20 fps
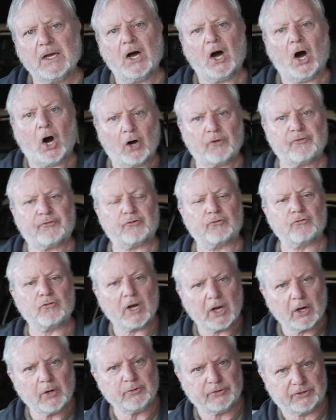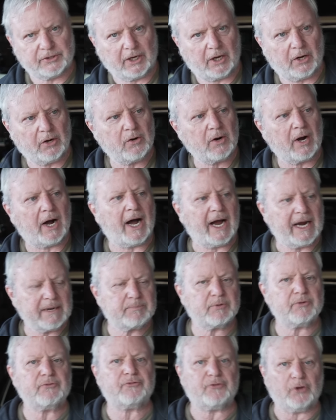Off-road though, I
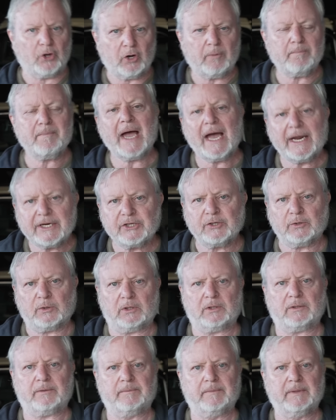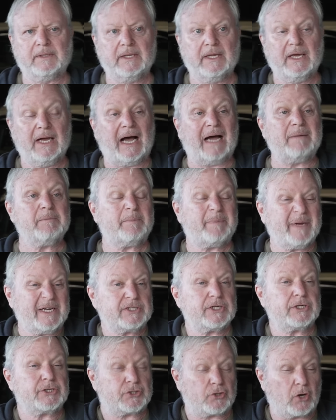prefer manual. I'm a
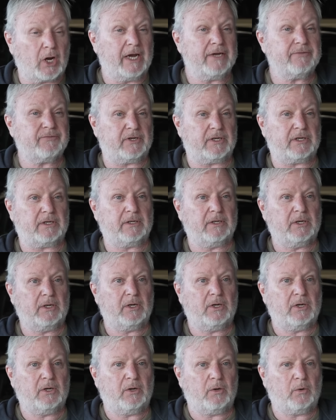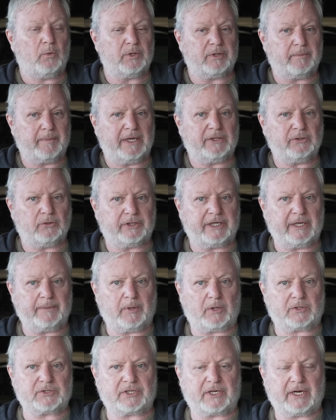better driver with a manual
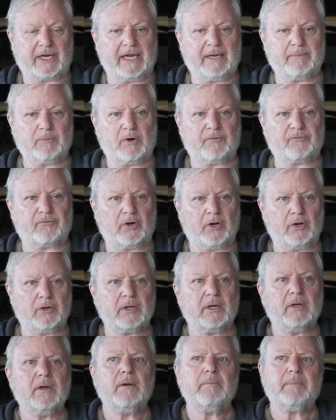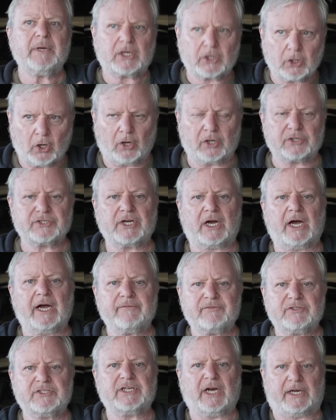gearbox than I am off-road because
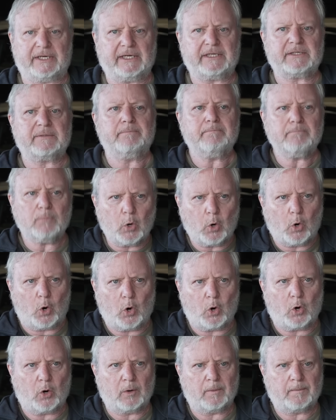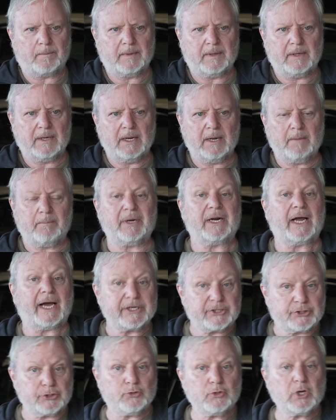I've done it more. But I
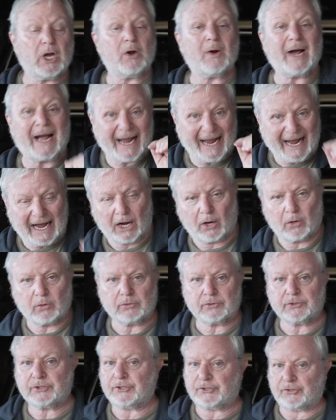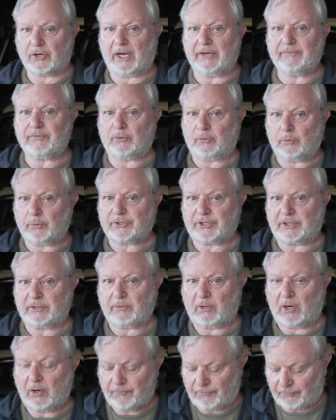do know how to drive an
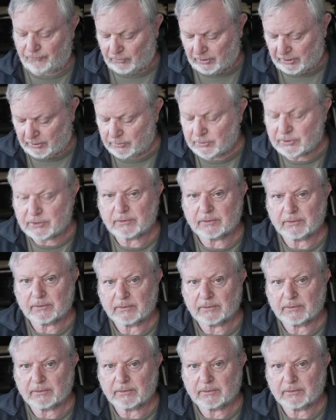auto off-road.